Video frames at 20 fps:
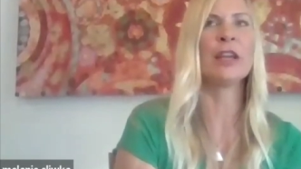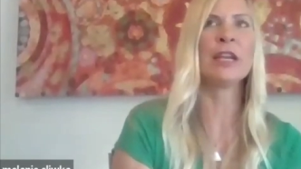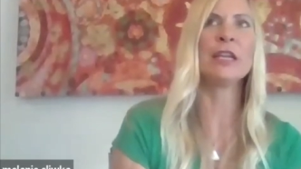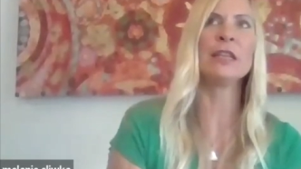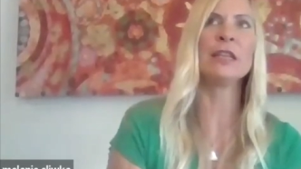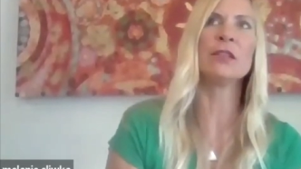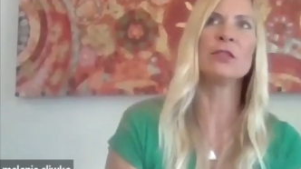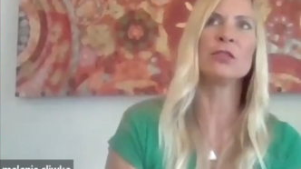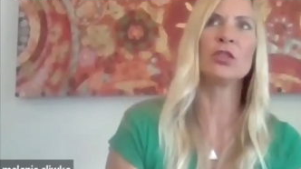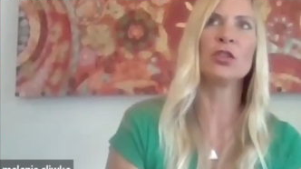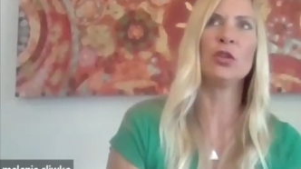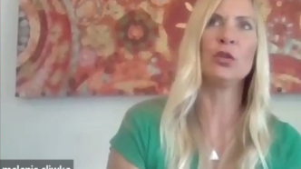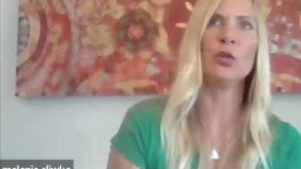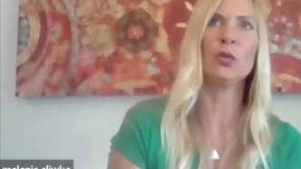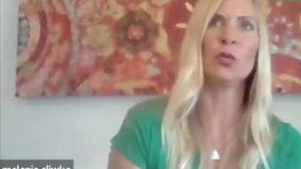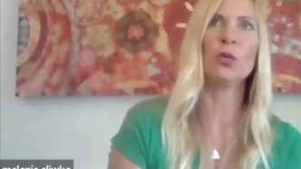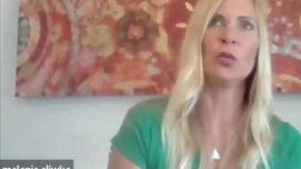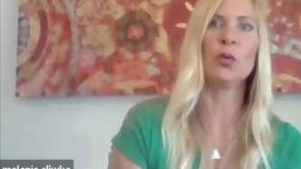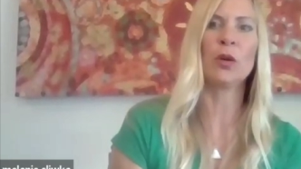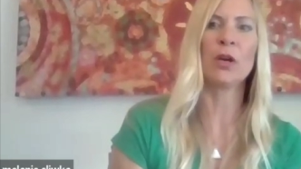8
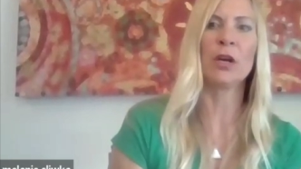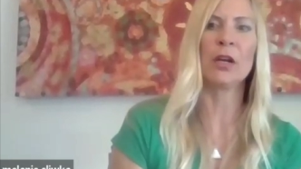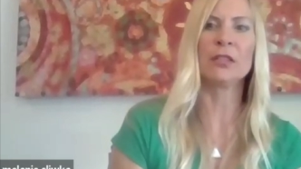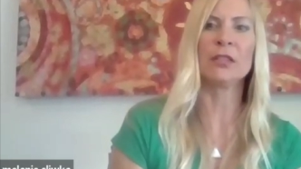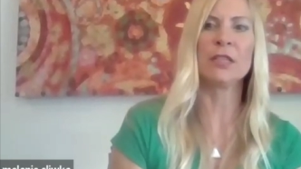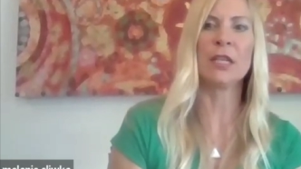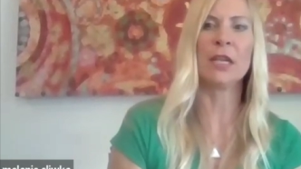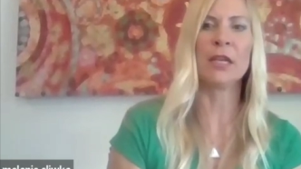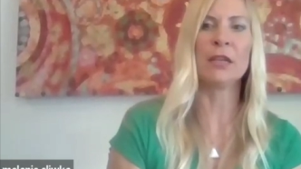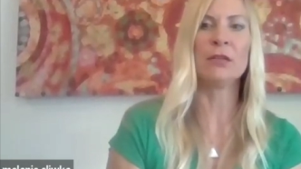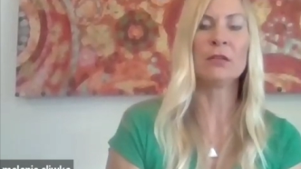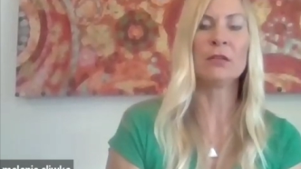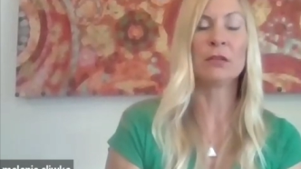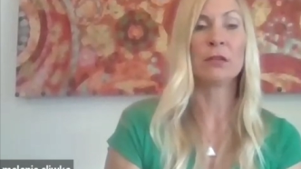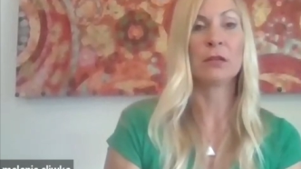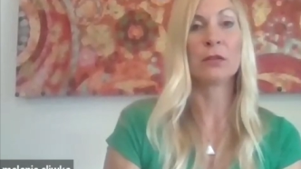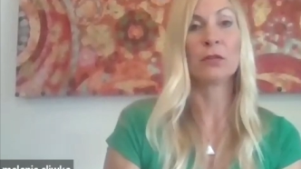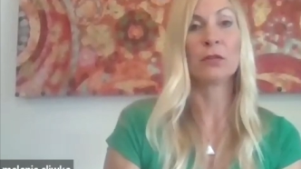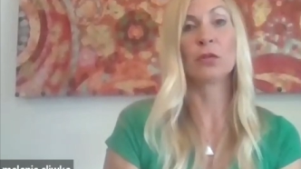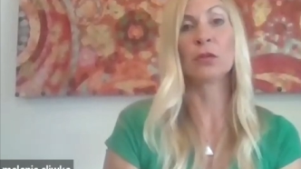to 10
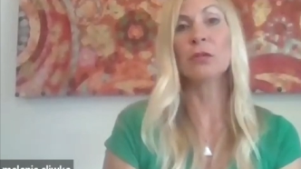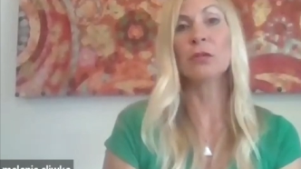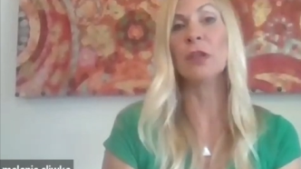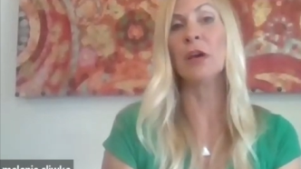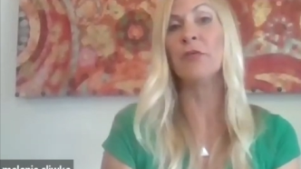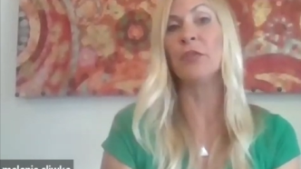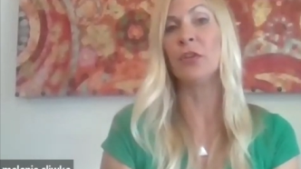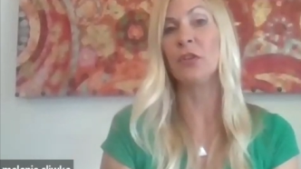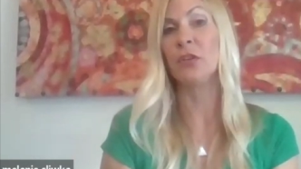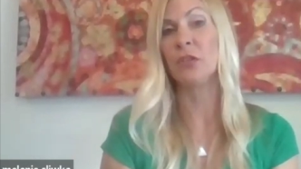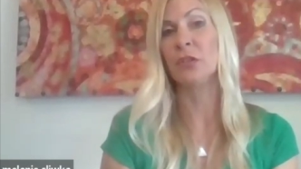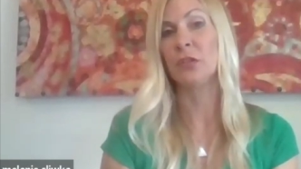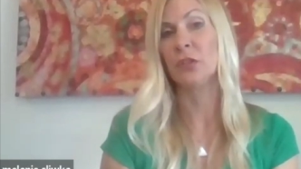or 11.